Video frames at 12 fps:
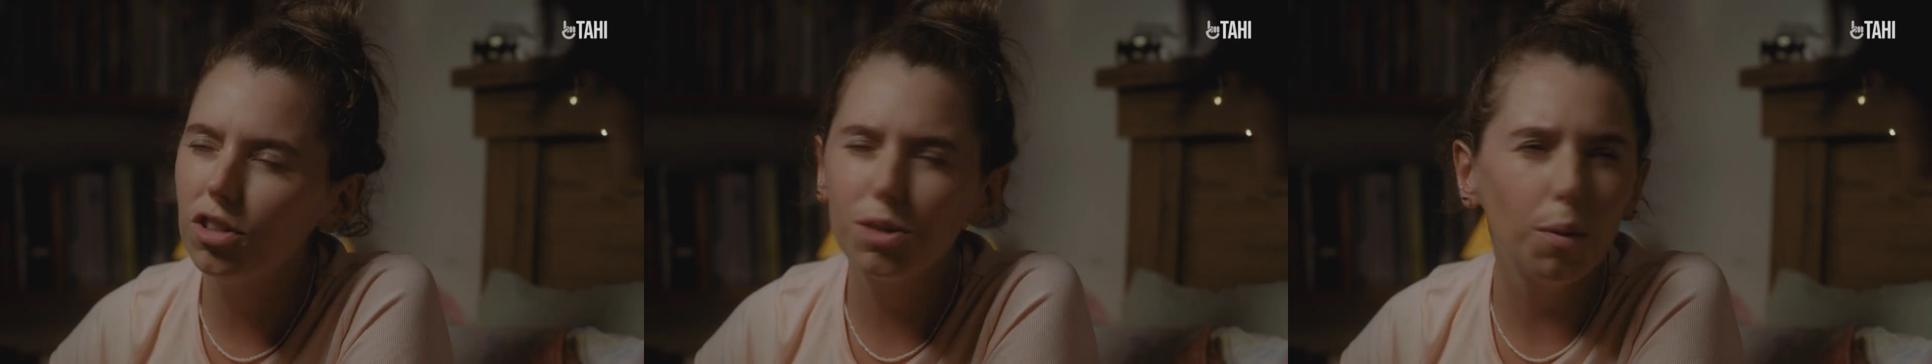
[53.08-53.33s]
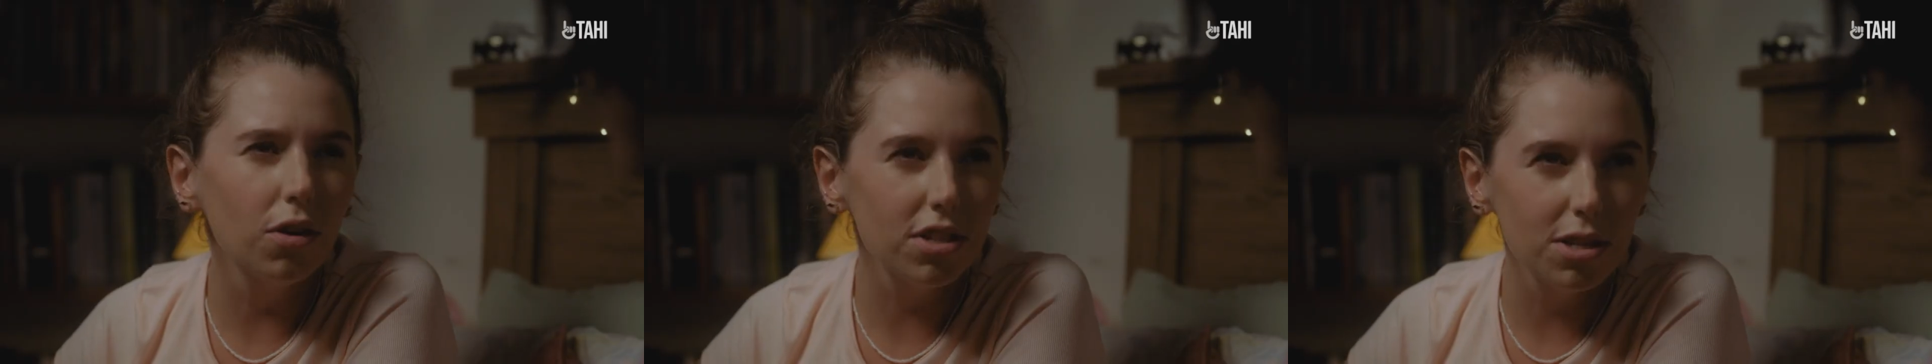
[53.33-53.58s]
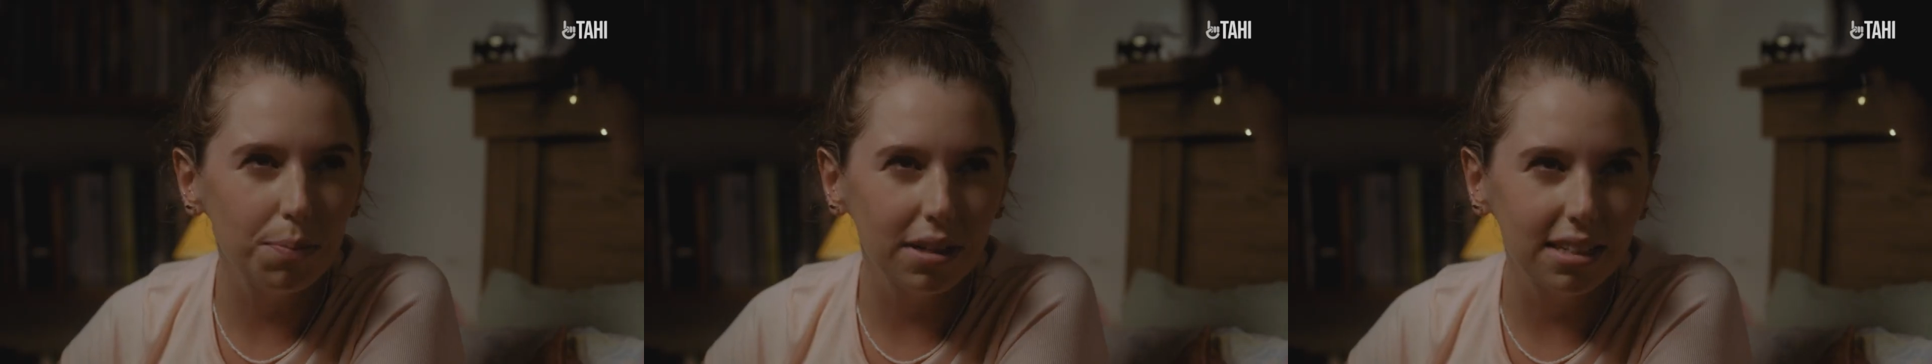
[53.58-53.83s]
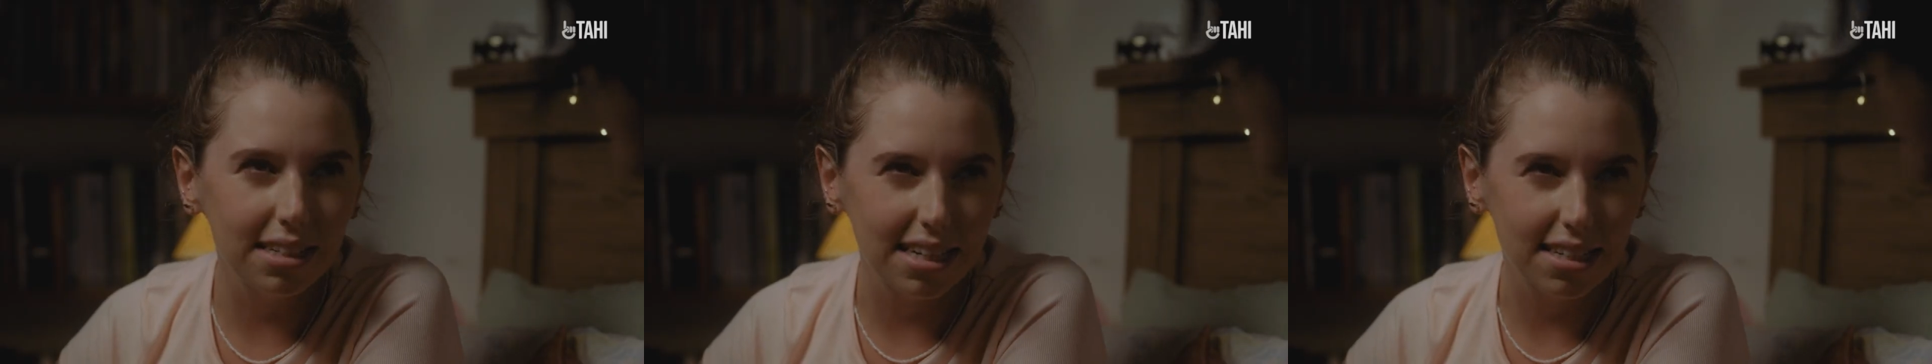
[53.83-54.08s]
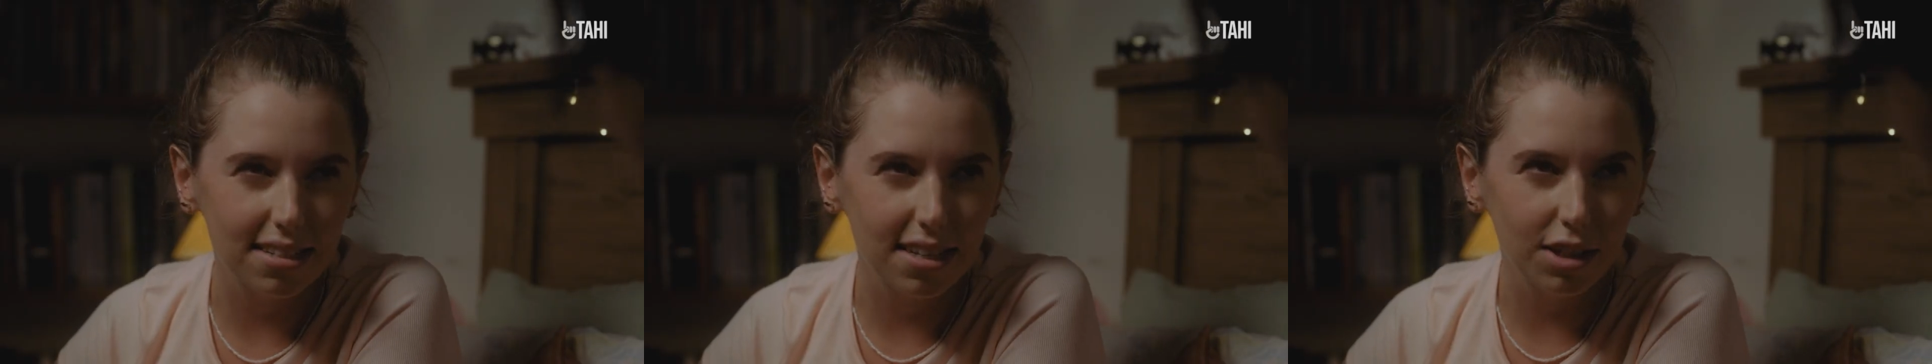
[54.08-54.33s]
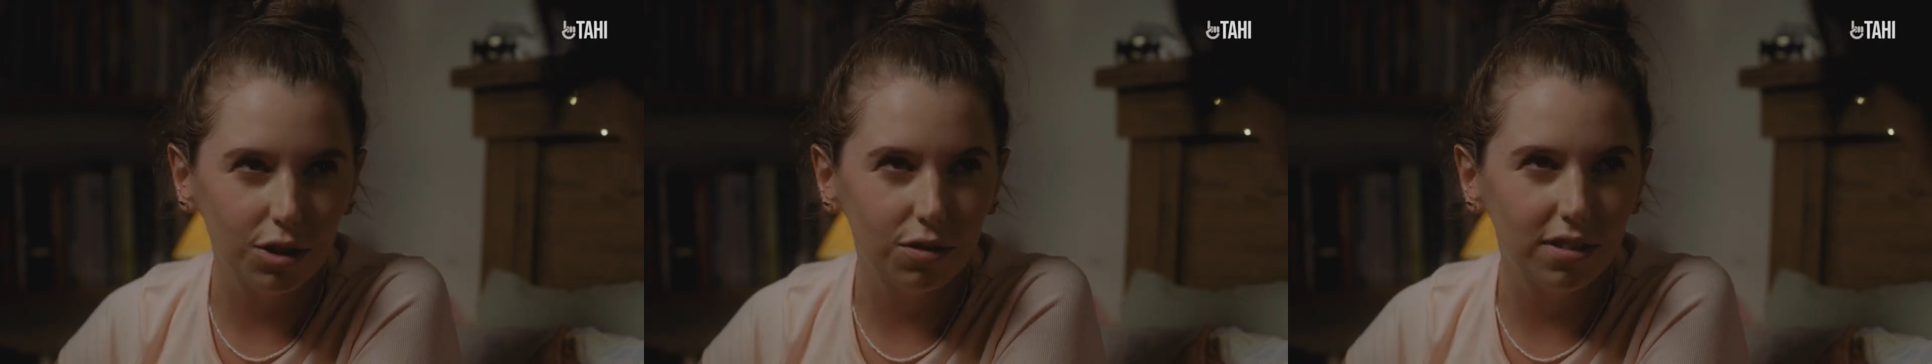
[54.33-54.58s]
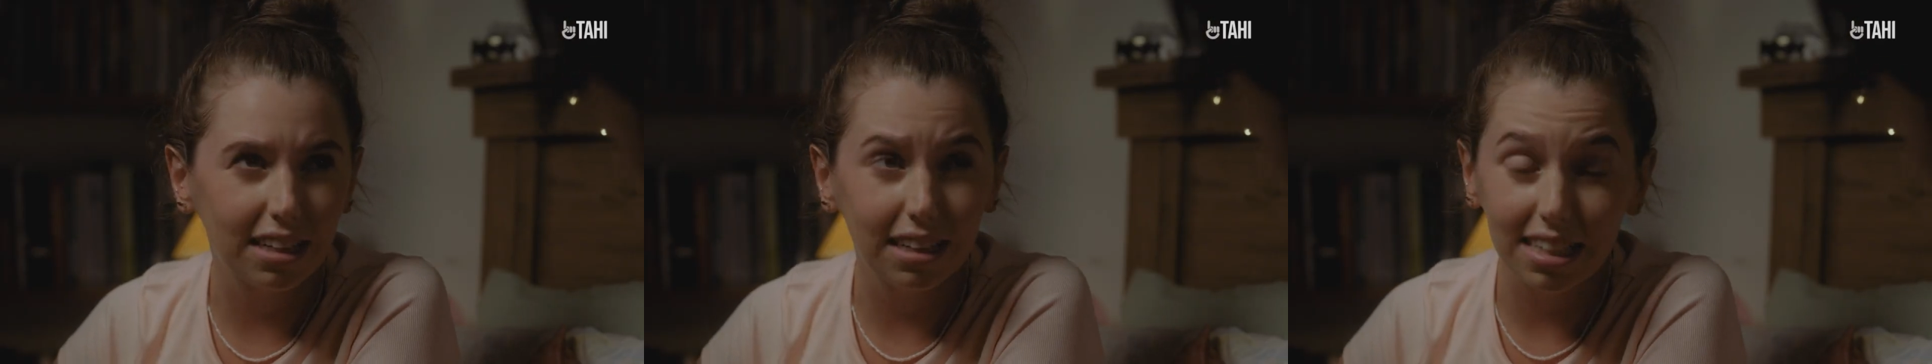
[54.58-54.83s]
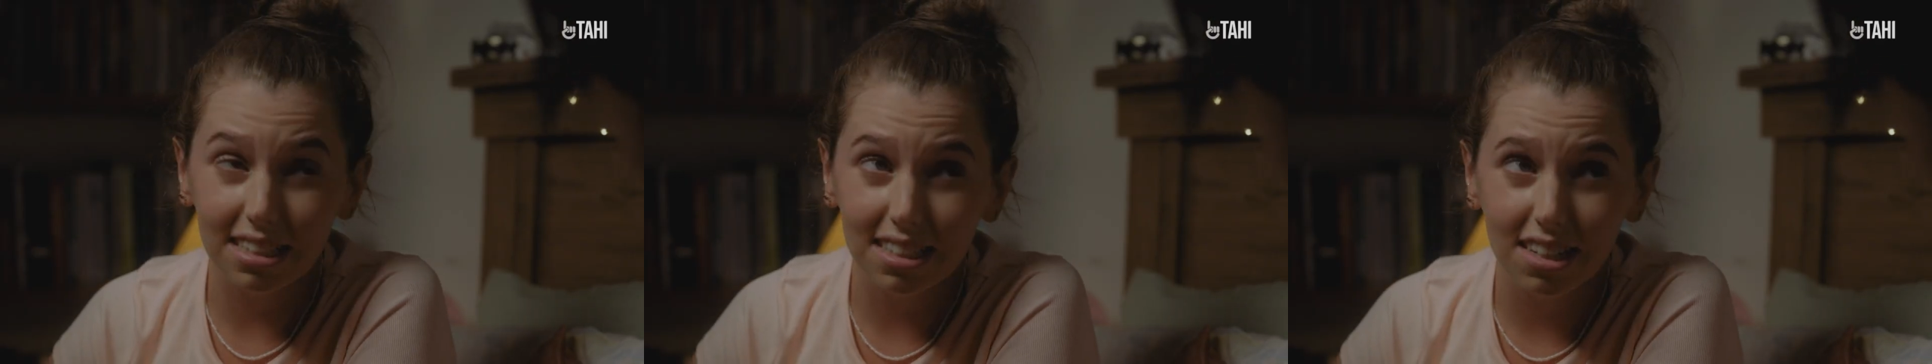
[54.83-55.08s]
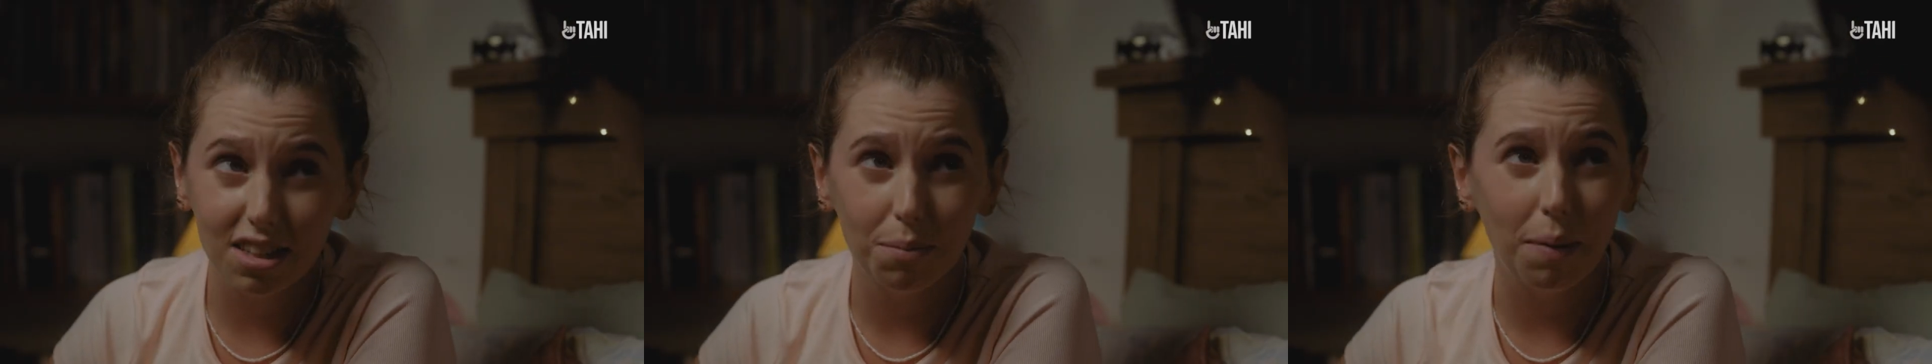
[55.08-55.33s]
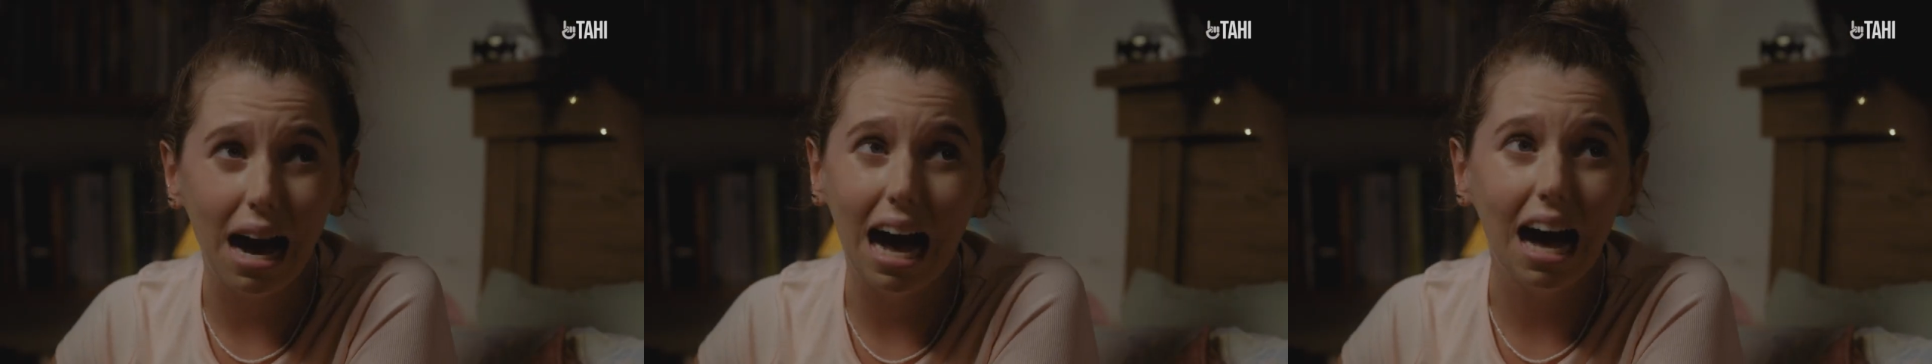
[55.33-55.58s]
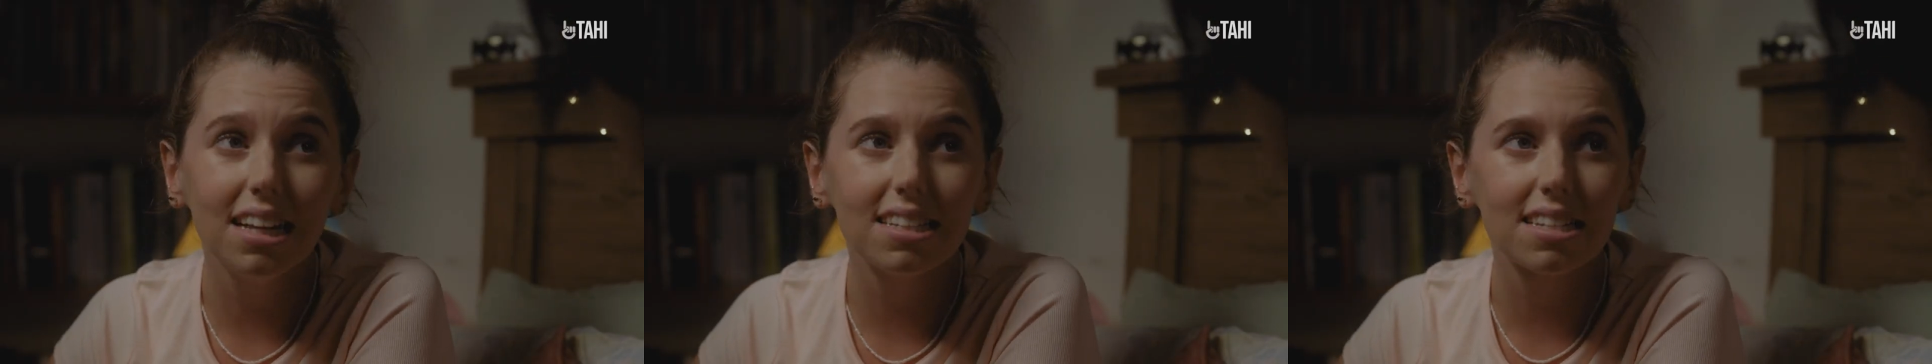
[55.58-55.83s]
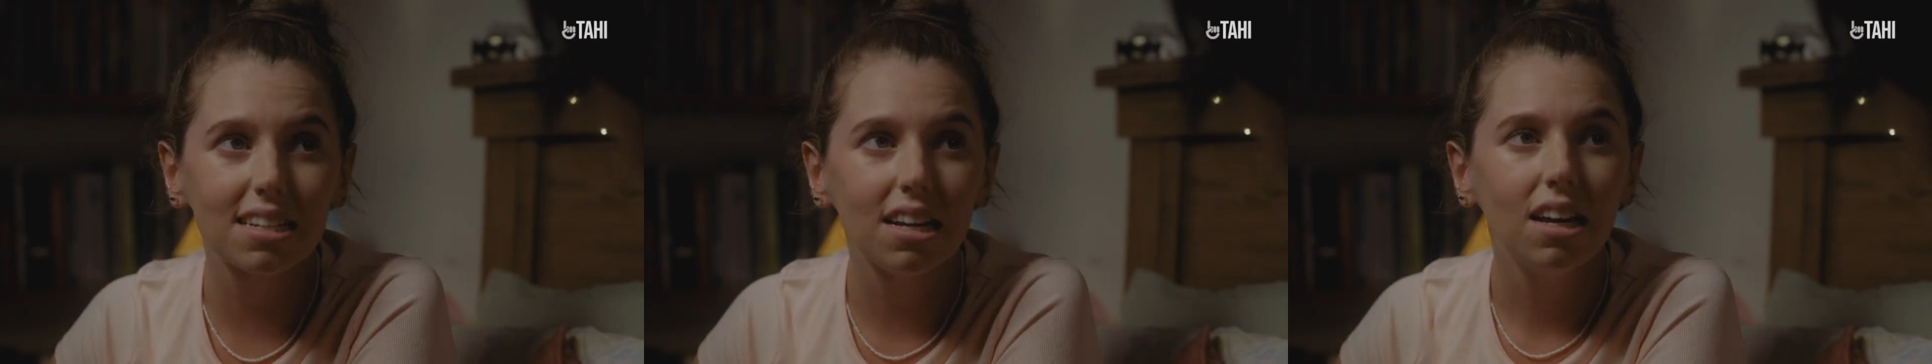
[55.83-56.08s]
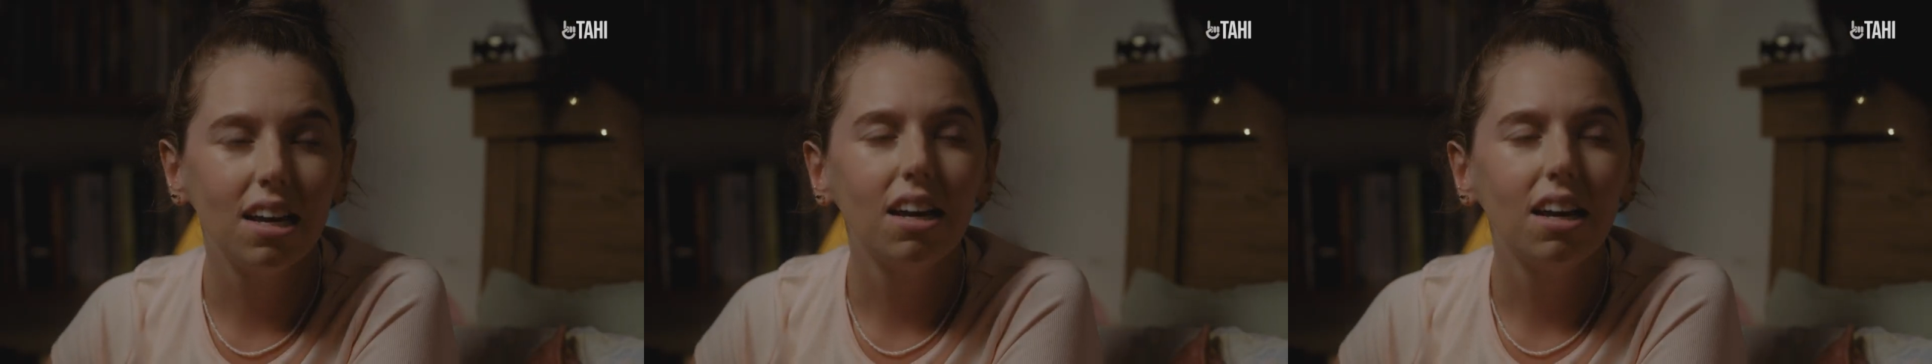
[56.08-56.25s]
responsibilities that you've neglected in the past,